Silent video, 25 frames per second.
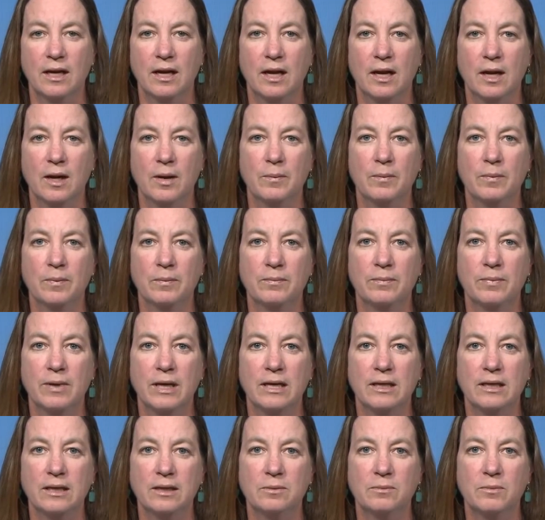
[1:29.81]
Um,
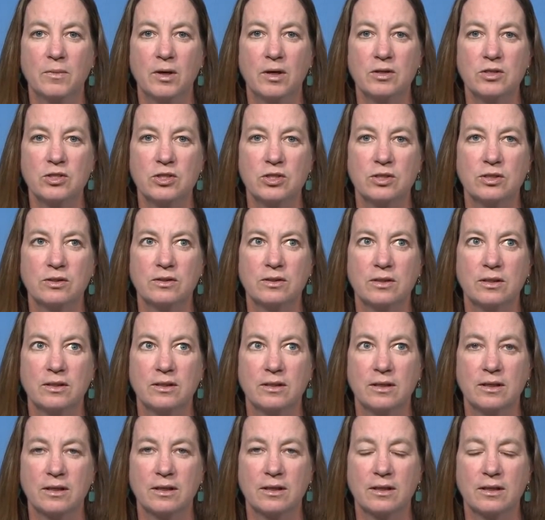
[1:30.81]
but in March,
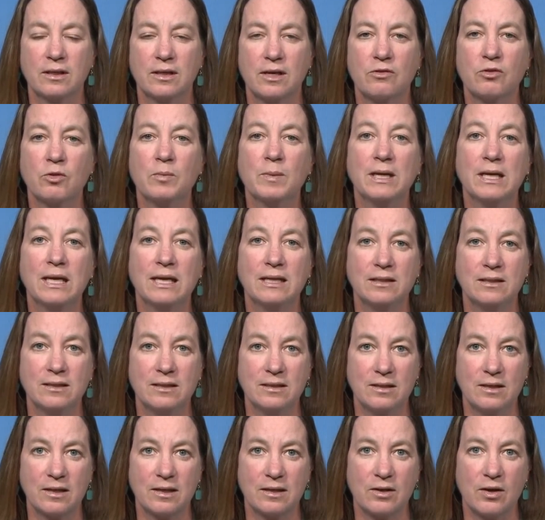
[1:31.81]
the uh, government
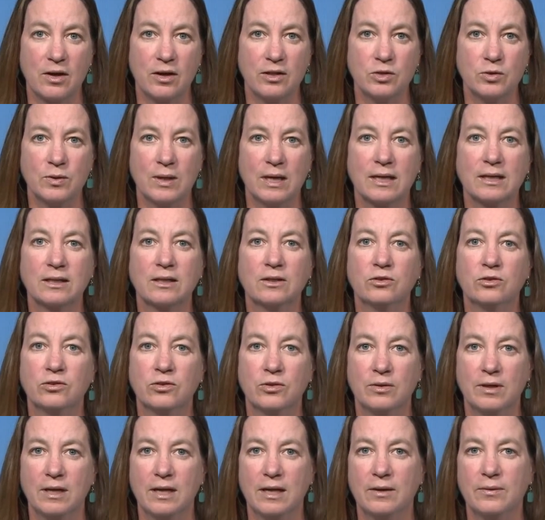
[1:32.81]
ended their contract, and
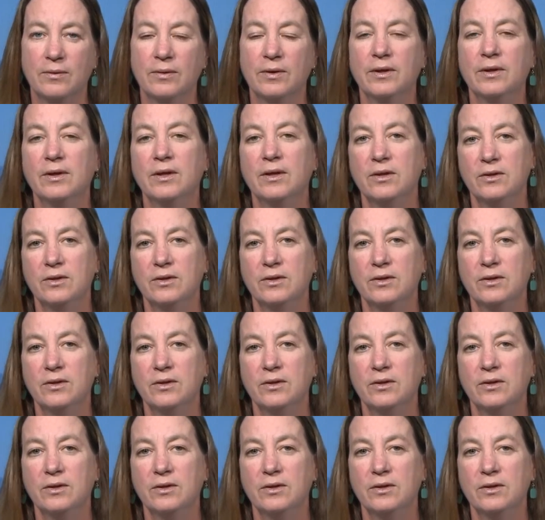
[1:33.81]
so now